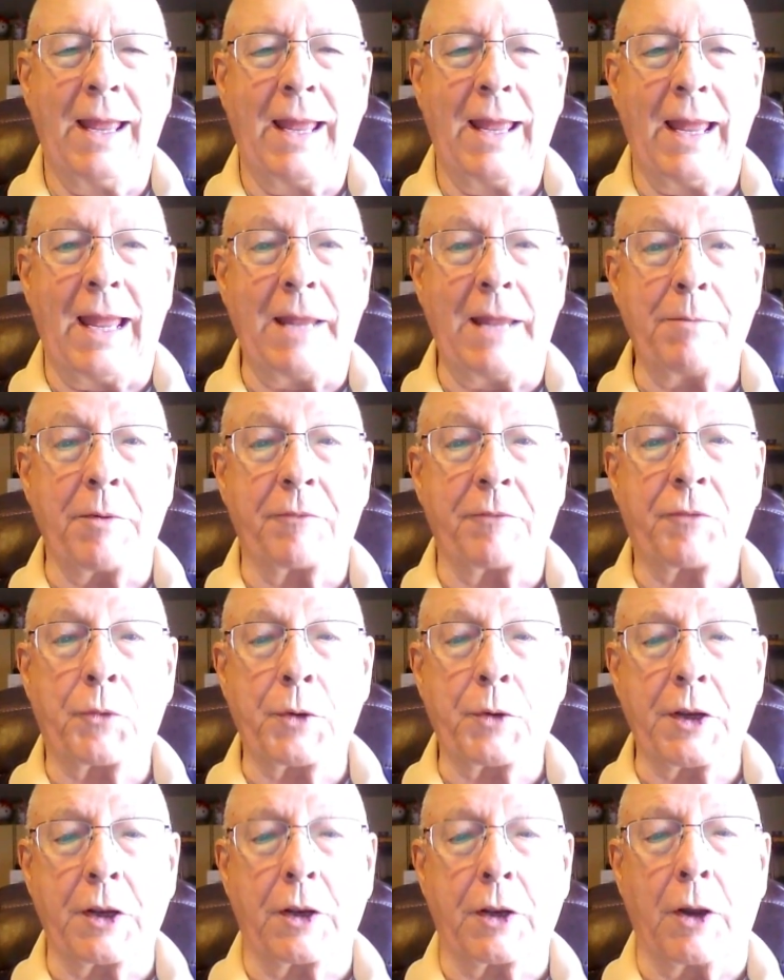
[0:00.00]
Hey, before
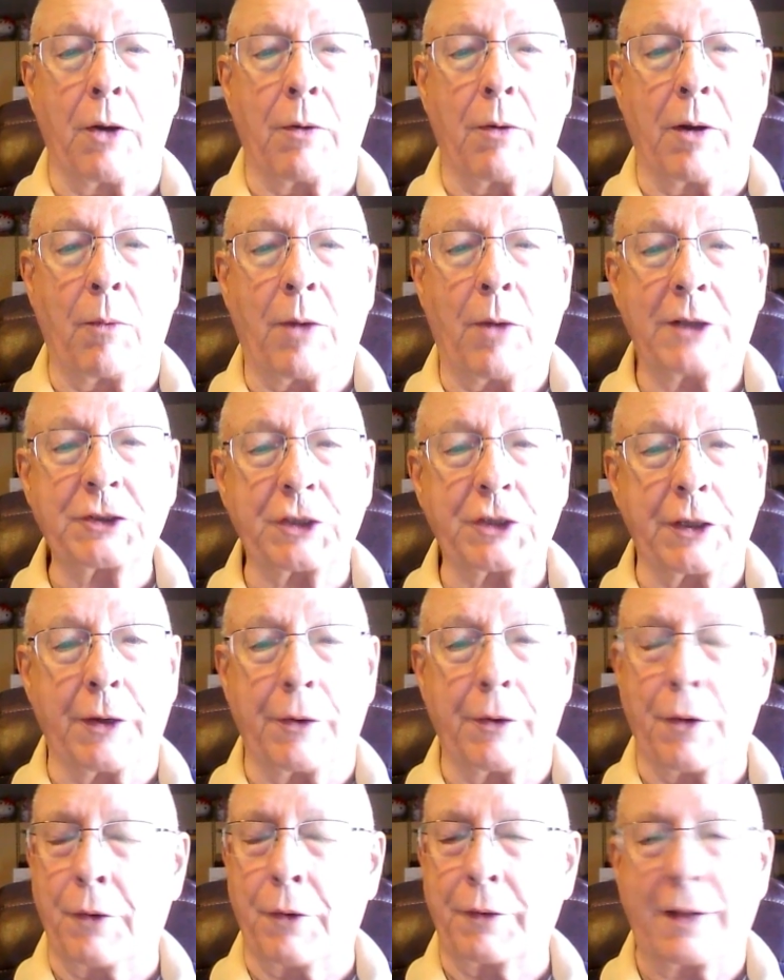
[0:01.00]
you go, I want you to
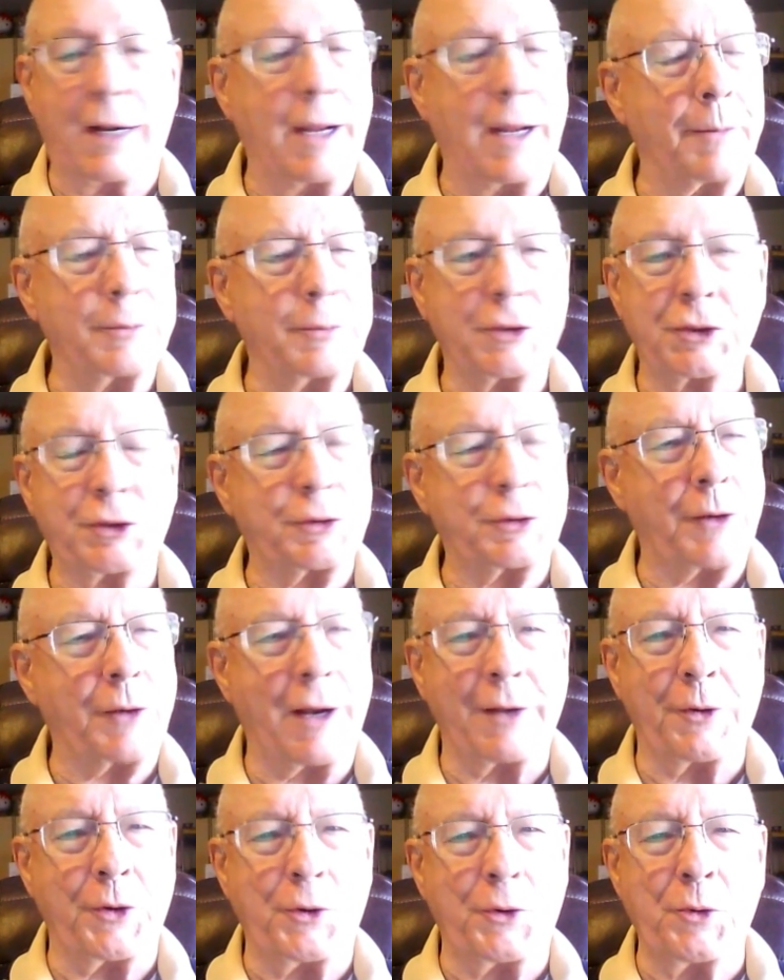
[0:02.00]
know that I'm just
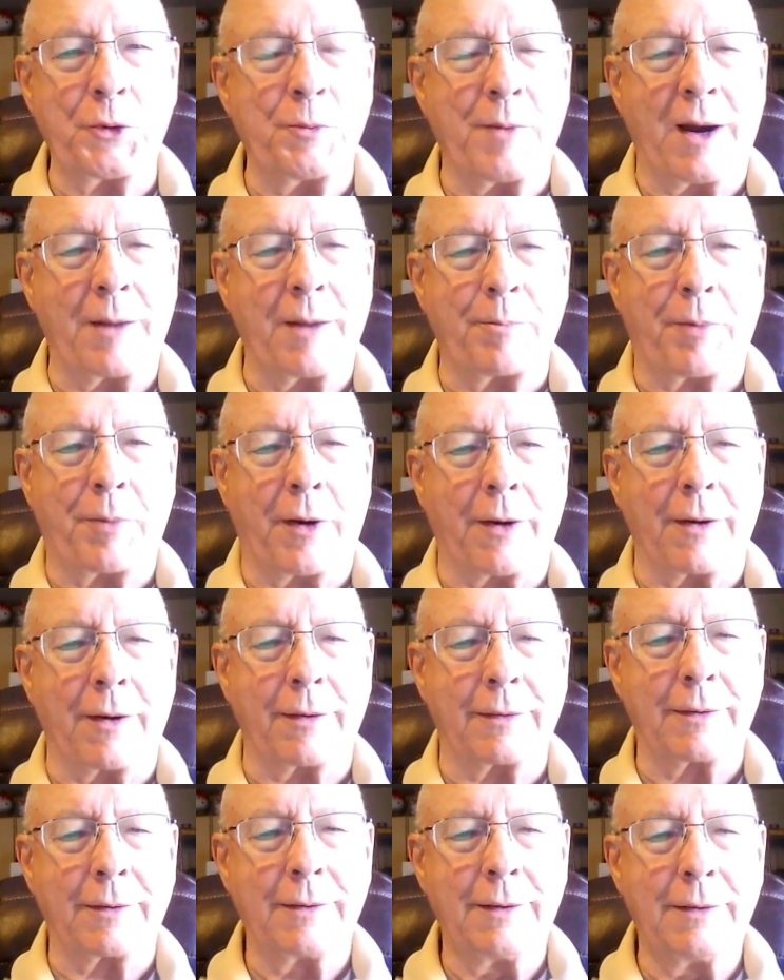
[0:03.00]
trying to do my
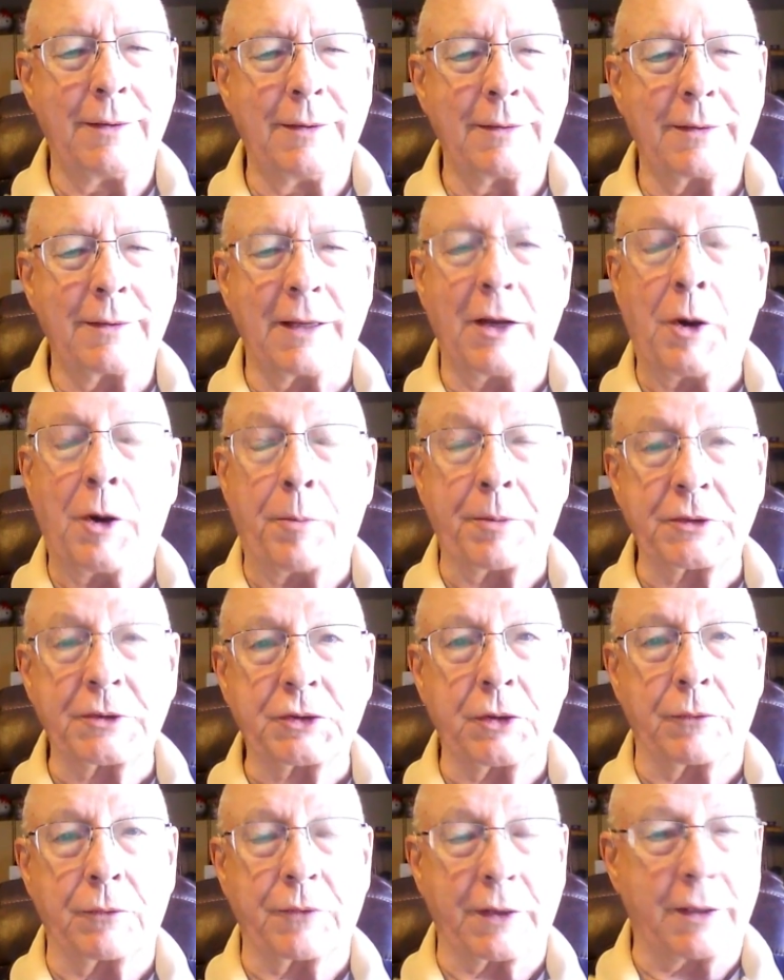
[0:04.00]
part to help us
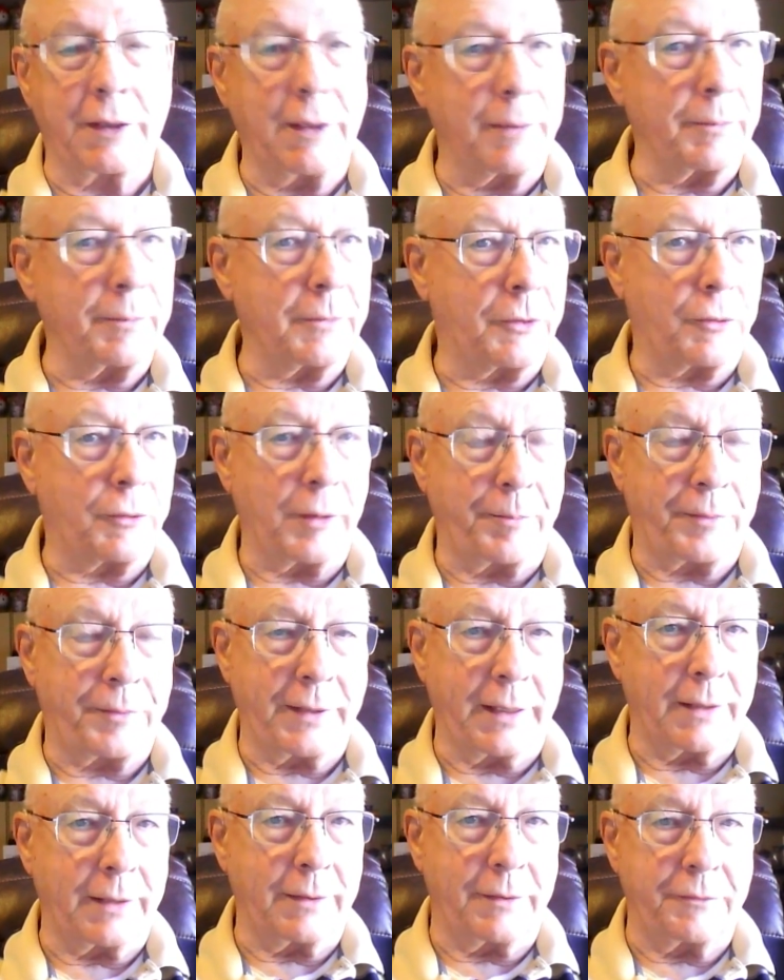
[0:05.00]
overcome
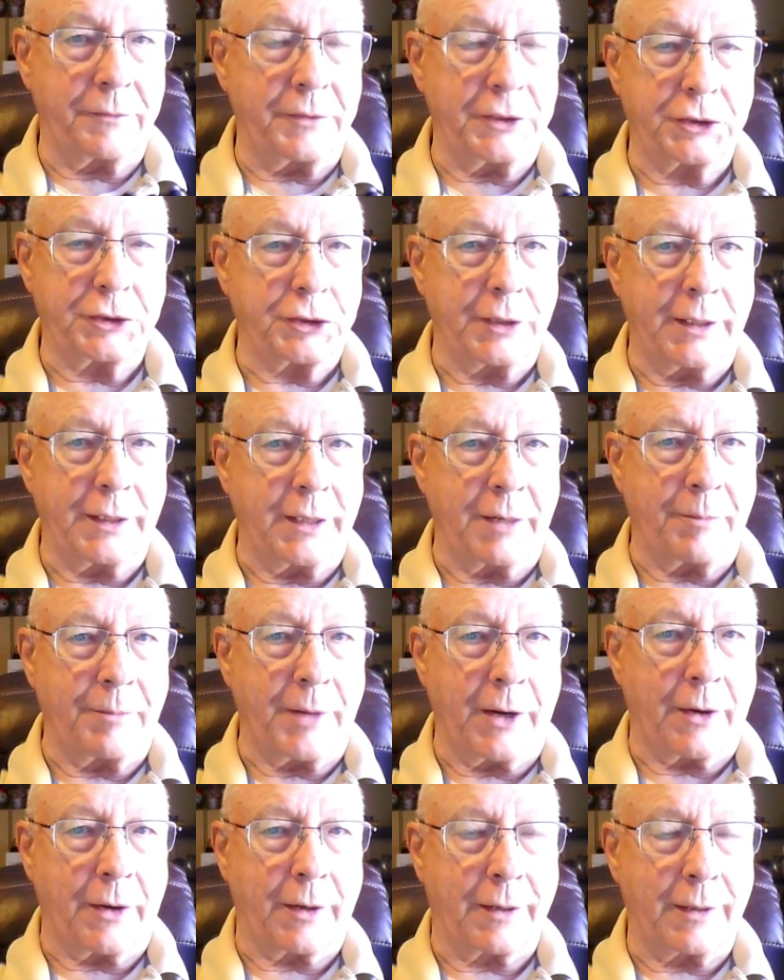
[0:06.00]
crippling division in
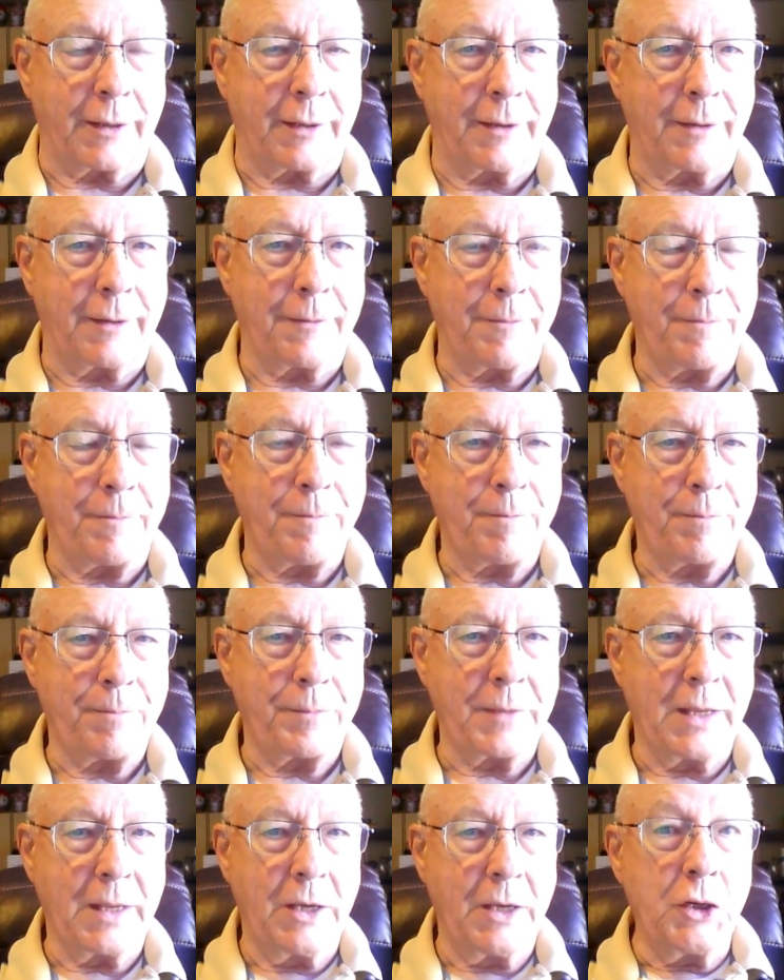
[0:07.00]
America.
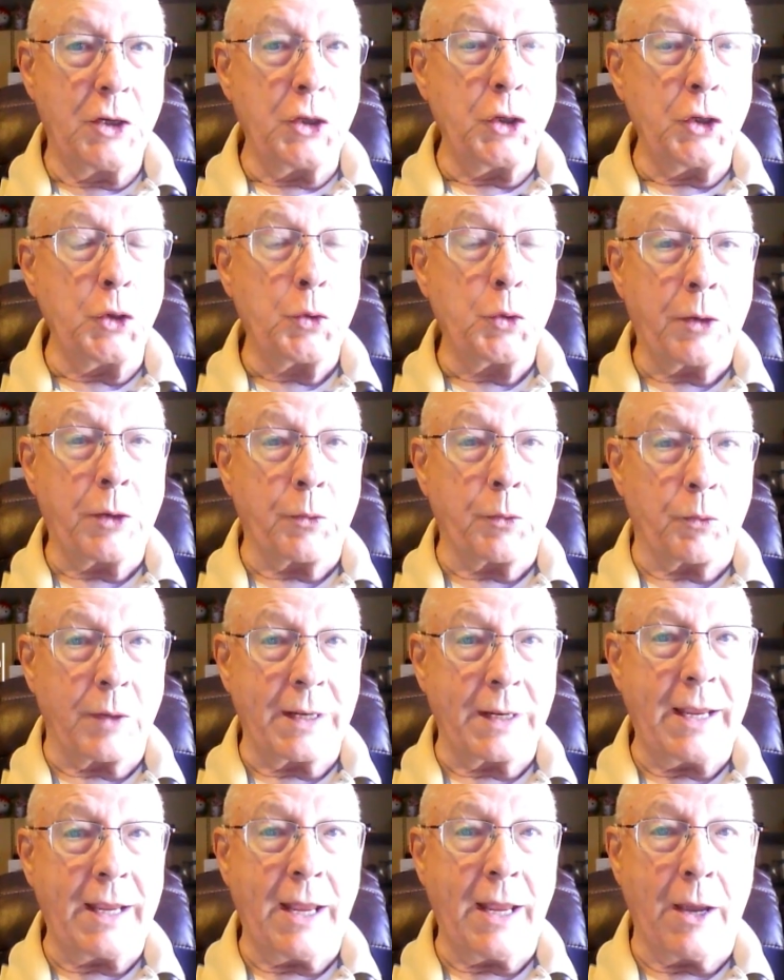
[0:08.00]
You can
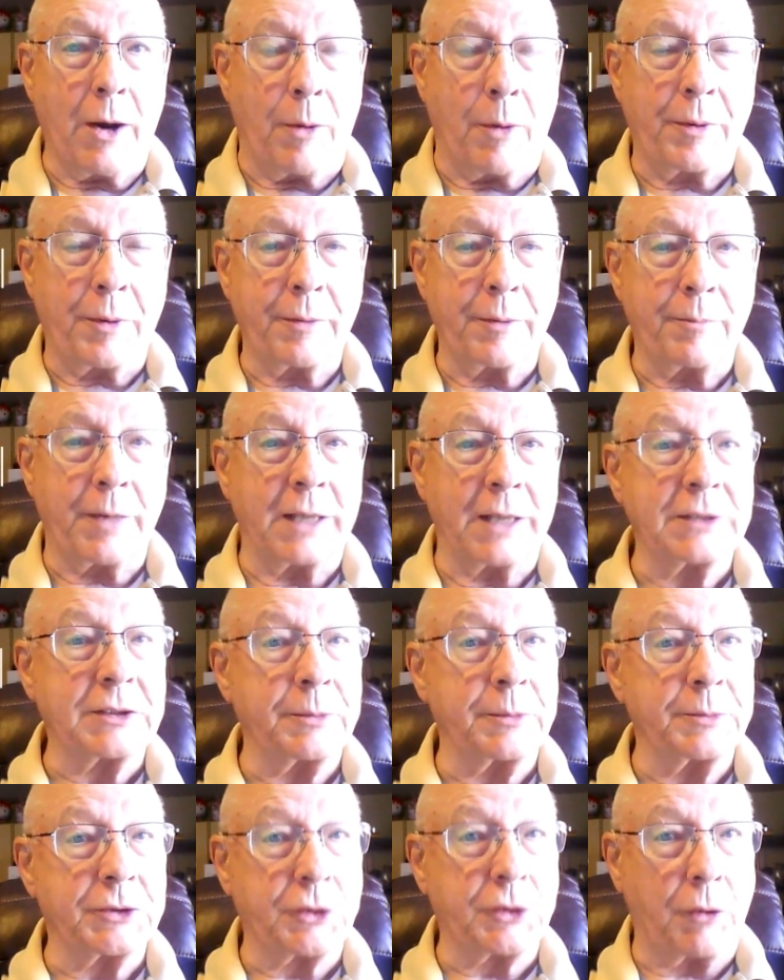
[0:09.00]
really help by
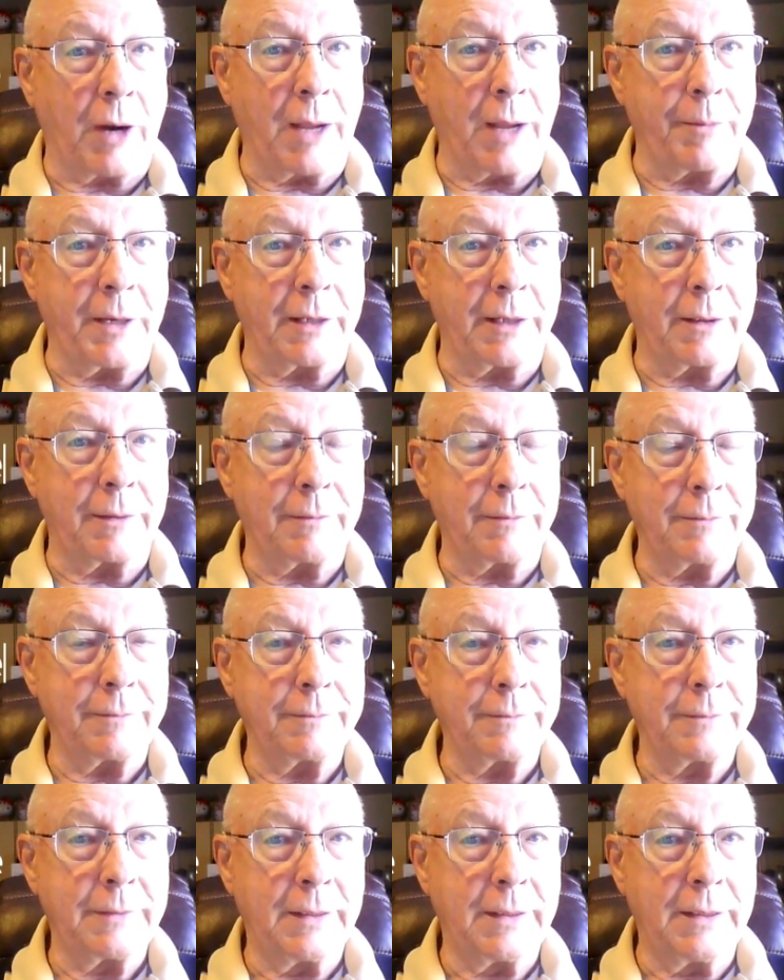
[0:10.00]
subscribing,
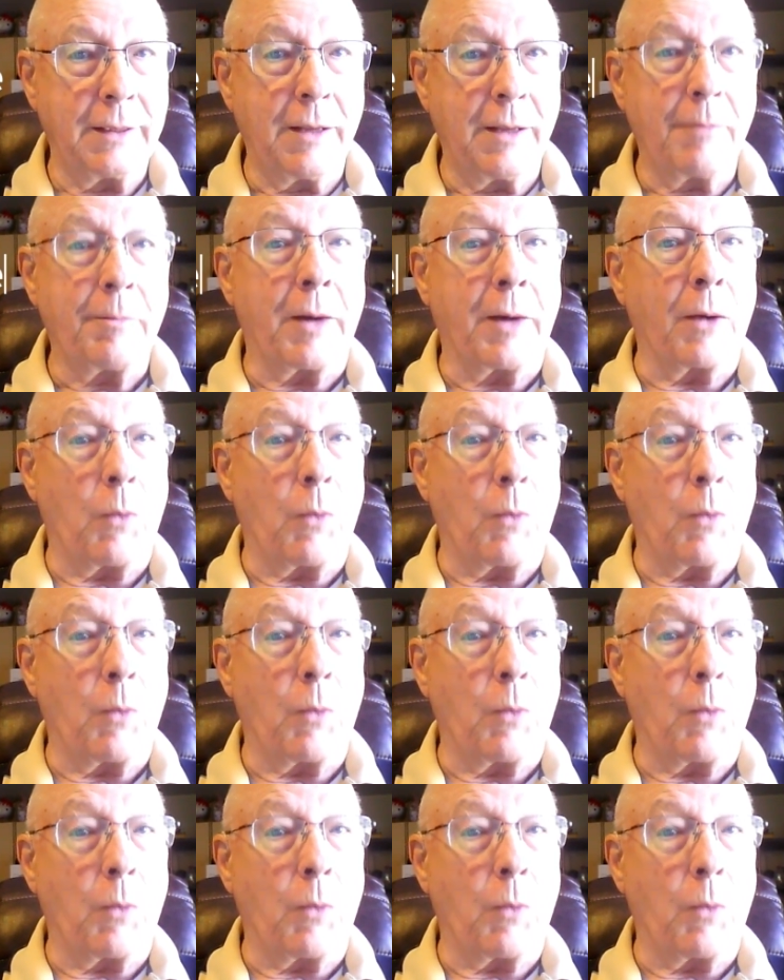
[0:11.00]
by